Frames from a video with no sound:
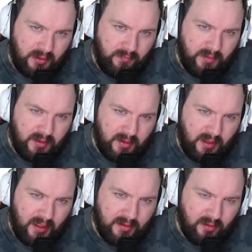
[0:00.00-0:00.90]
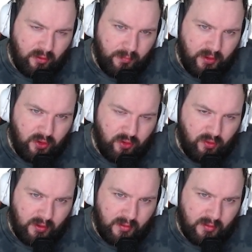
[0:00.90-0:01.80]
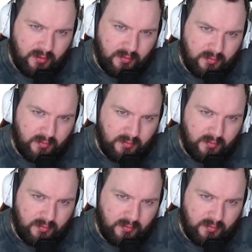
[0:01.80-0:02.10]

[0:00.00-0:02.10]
If it's not Dex, it could be Strength.